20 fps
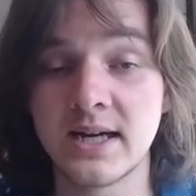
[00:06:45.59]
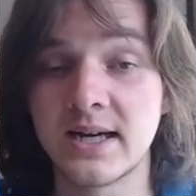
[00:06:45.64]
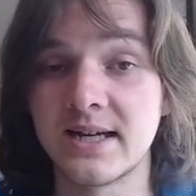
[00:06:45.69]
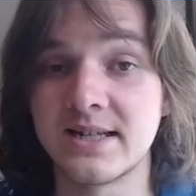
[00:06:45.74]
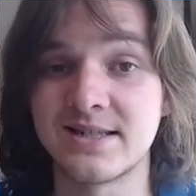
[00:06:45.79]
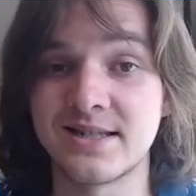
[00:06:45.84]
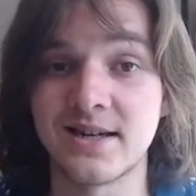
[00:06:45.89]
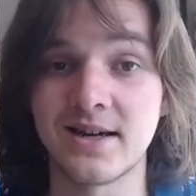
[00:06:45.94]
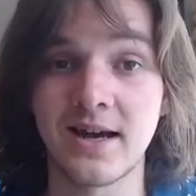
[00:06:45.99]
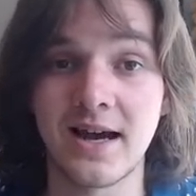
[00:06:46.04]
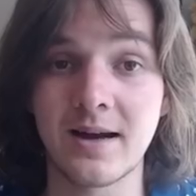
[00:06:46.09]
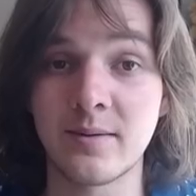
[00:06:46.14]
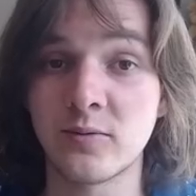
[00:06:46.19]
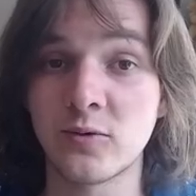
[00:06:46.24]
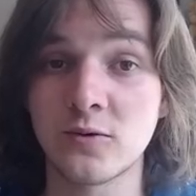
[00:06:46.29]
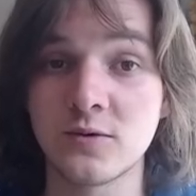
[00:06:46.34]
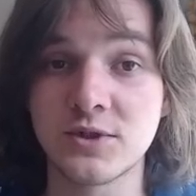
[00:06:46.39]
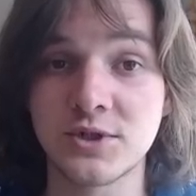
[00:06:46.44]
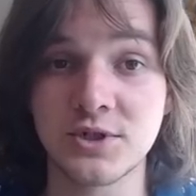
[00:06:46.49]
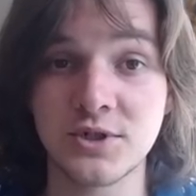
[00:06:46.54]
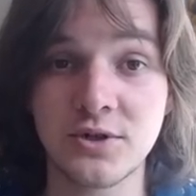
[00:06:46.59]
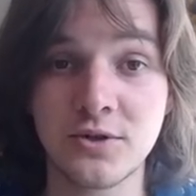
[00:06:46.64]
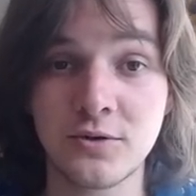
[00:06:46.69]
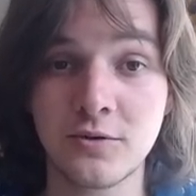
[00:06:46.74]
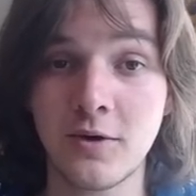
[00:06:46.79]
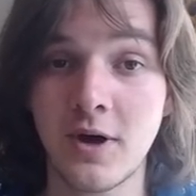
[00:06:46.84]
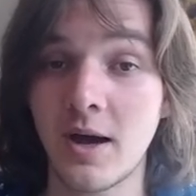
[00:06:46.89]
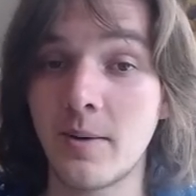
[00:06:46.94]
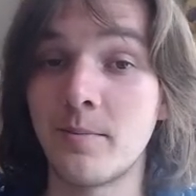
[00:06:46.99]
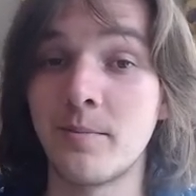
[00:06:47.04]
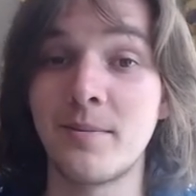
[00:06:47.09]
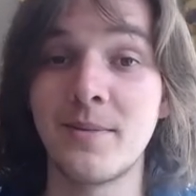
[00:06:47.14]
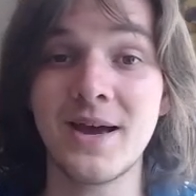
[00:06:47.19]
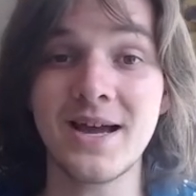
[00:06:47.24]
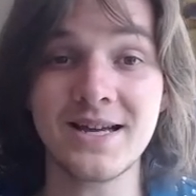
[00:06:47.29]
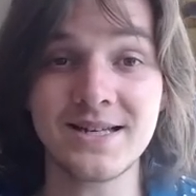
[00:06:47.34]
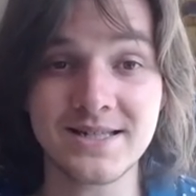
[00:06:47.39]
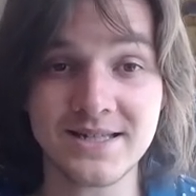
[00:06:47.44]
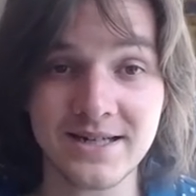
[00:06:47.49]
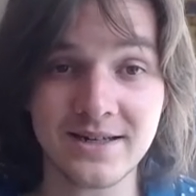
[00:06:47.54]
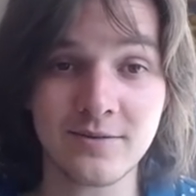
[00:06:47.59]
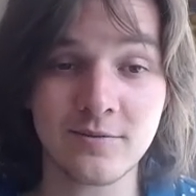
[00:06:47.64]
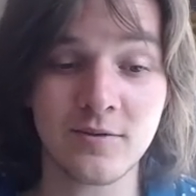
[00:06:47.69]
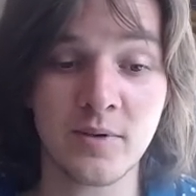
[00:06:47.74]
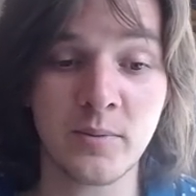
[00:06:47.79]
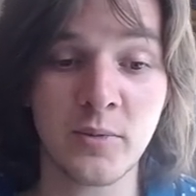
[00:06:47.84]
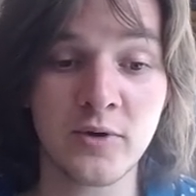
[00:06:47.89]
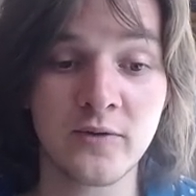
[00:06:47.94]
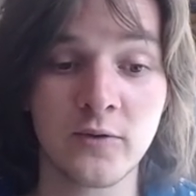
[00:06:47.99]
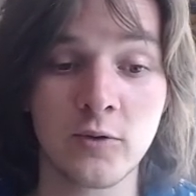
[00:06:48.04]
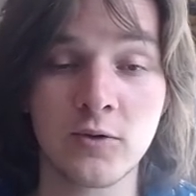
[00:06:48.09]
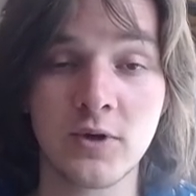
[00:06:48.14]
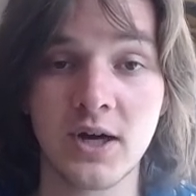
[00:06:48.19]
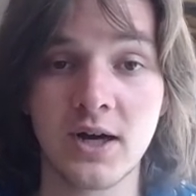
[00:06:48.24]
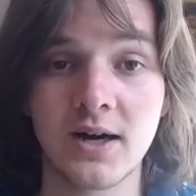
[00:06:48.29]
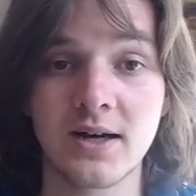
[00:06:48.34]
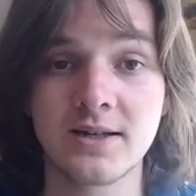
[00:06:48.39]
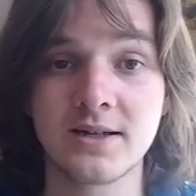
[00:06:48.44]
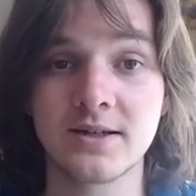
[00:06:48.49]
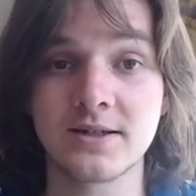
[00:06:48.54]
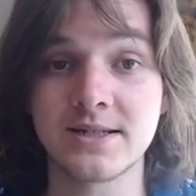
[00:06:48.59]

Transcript: It's Emerald's new amazing removal card